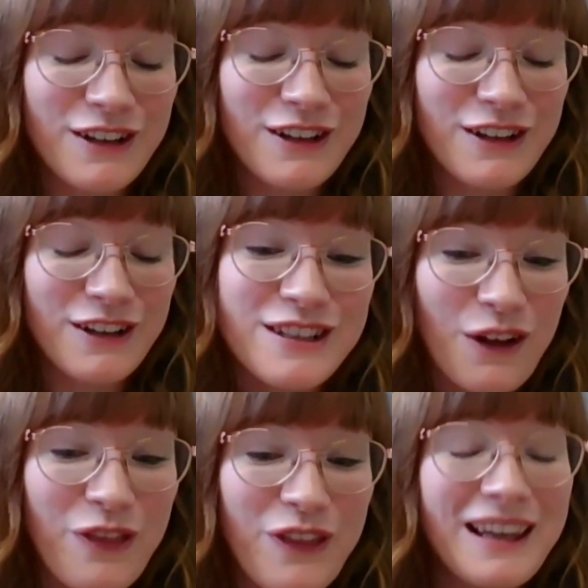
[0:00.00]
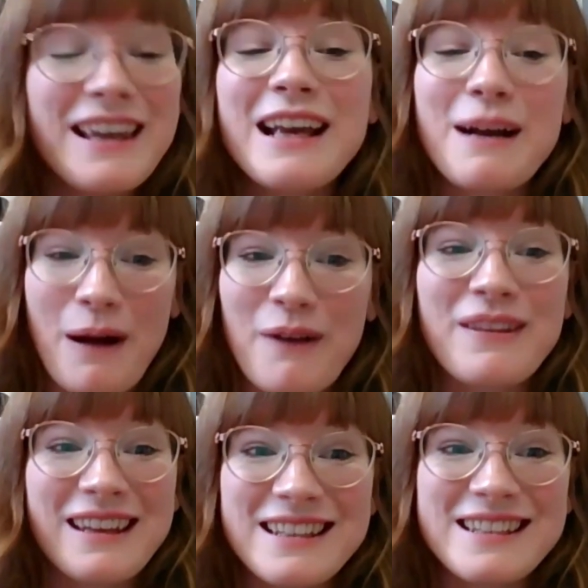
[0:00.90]
students are thinking
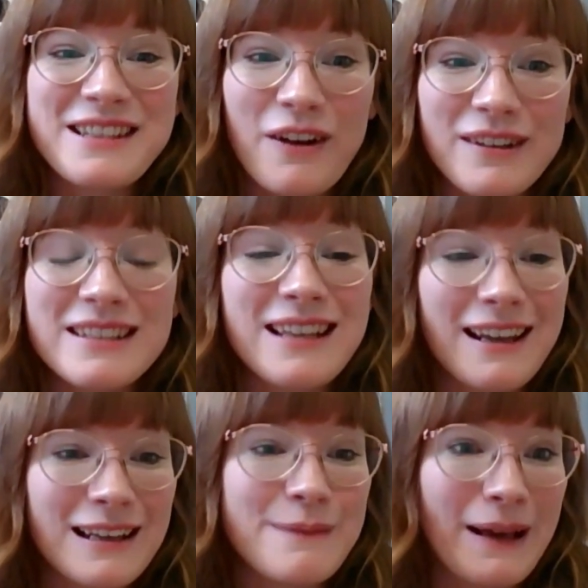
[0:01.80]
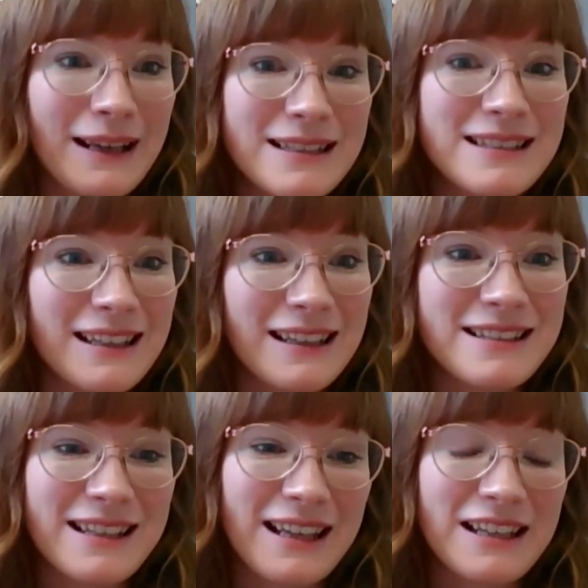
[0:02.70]
about this on a daily
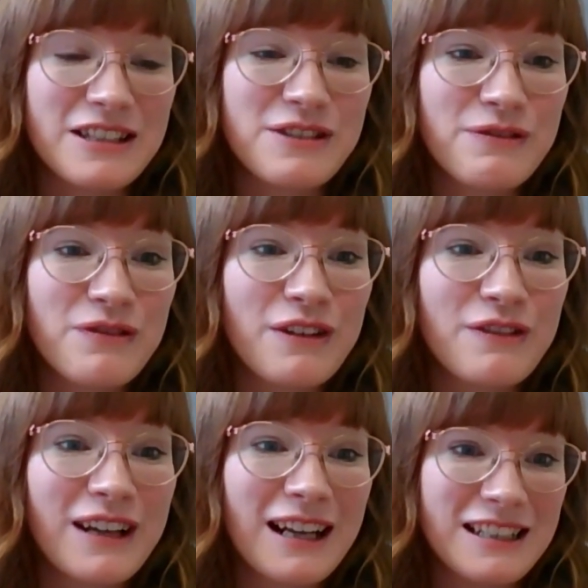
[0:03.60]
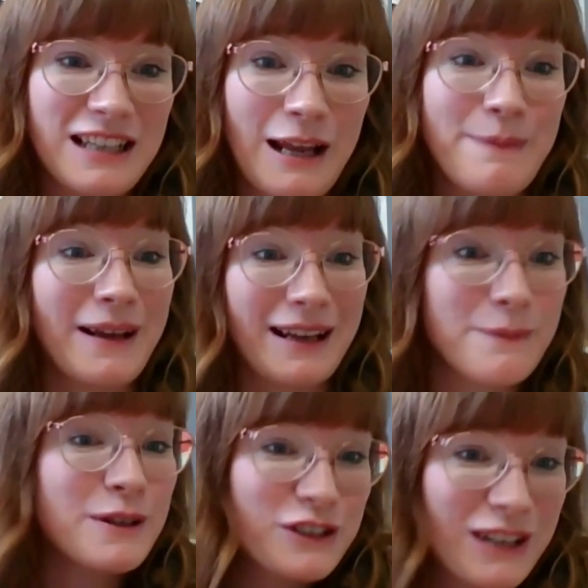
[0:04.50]
basis. It is really shaping, and
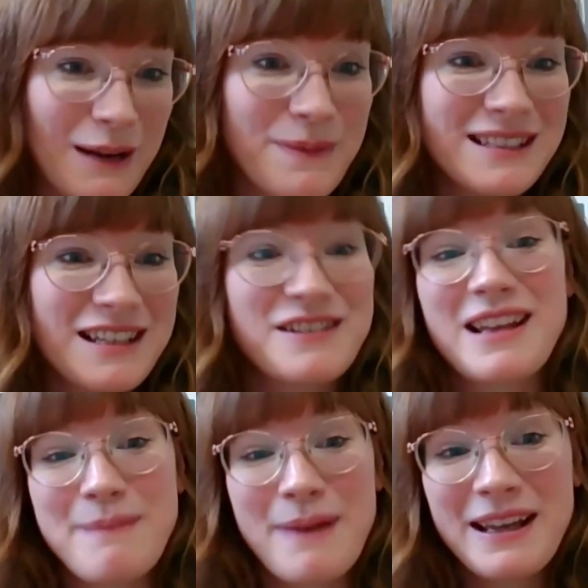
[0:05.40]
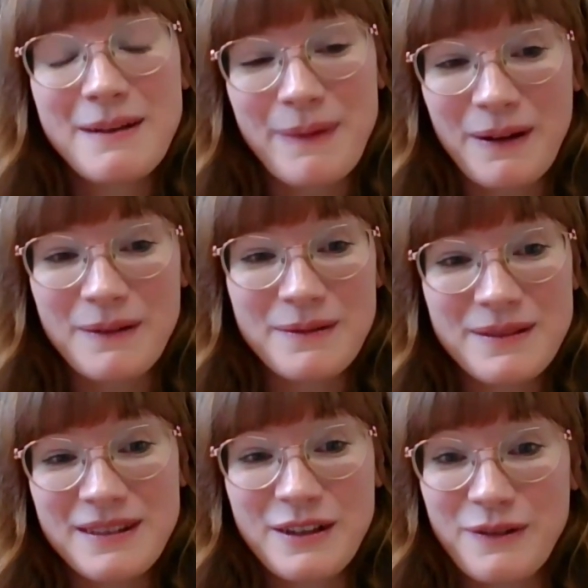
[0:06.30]
it will shape the decisions they make about
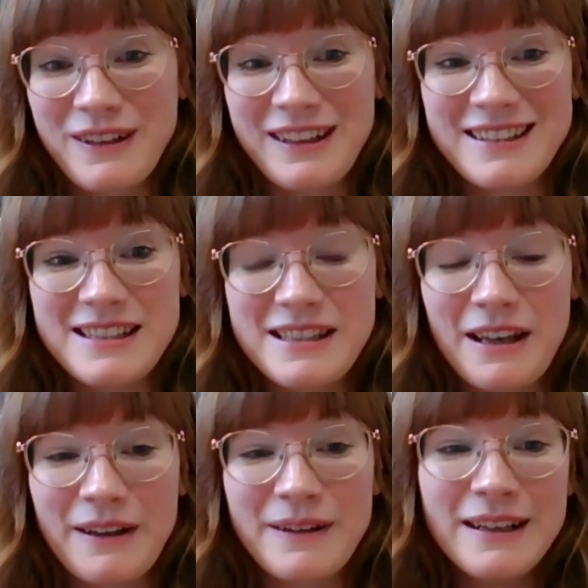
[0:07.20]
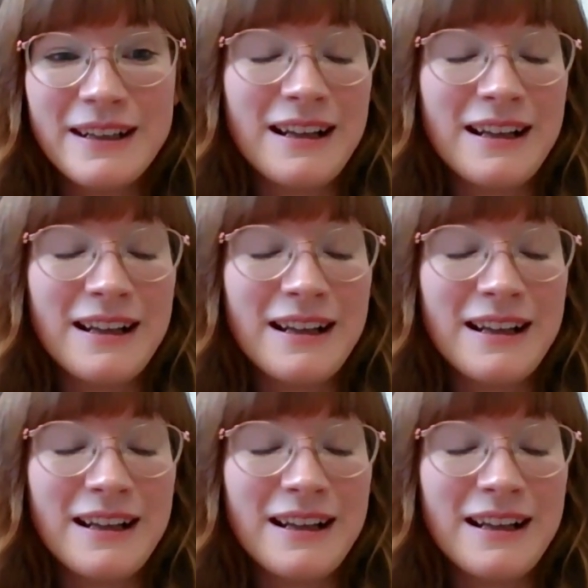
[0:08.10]
careers. So